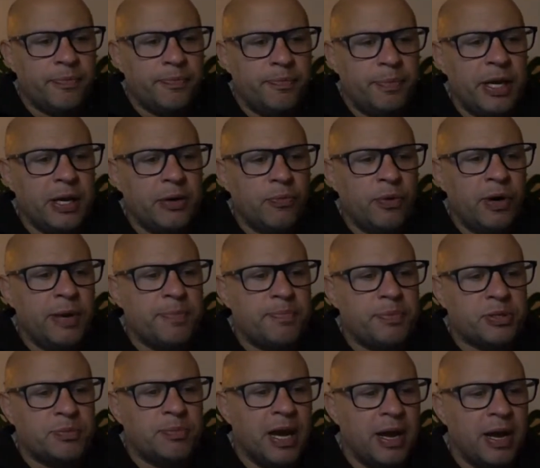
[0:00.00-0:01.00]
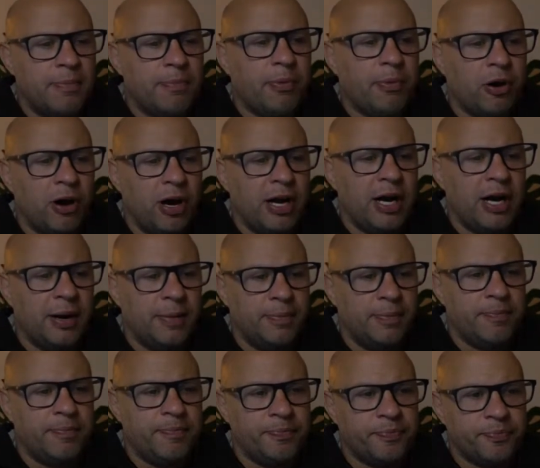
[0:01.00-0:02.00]
big rips, man,
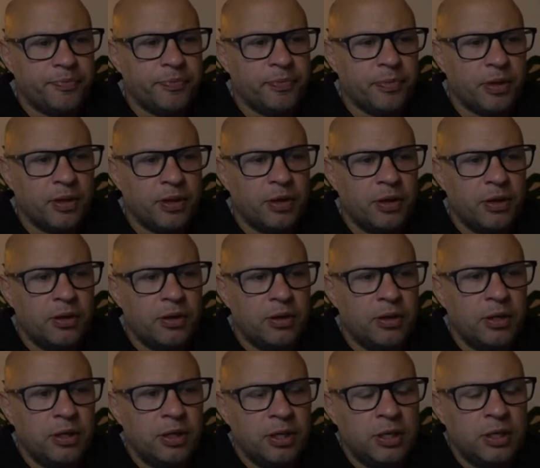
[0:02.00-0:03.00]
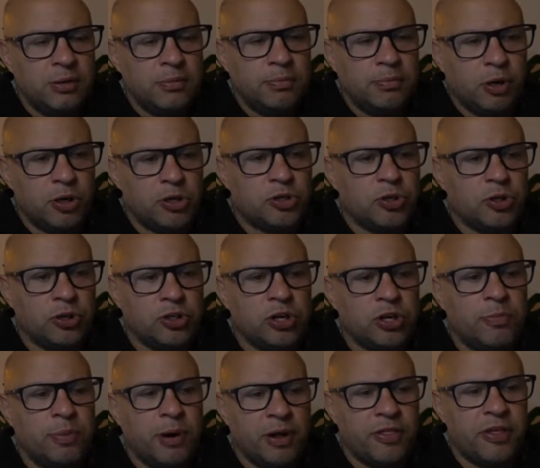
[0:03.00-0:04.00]
by
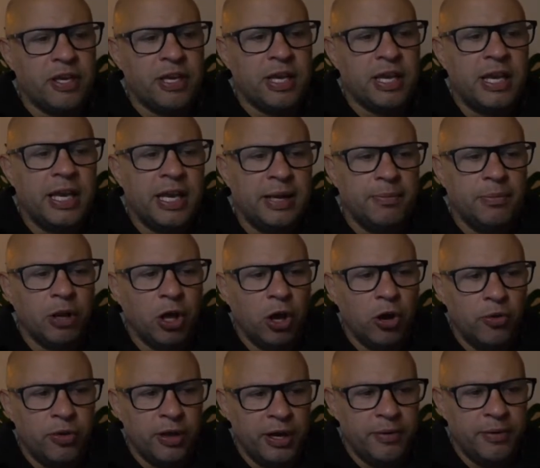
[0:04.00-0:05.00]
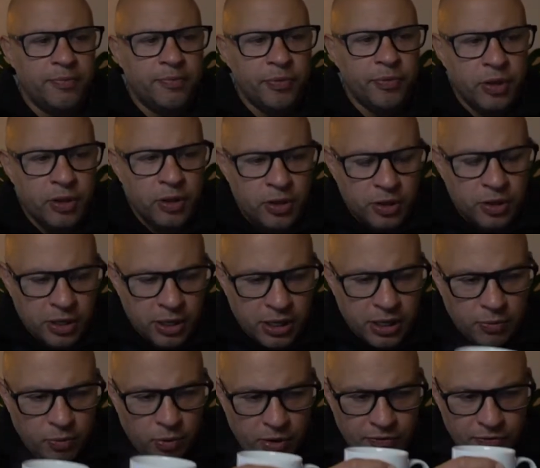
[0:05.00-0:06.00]
Soto, but I think he hit him low. Then
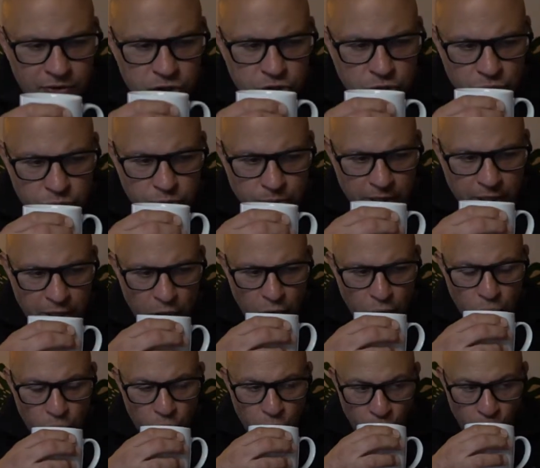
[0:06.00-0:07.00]
one of his shots went low.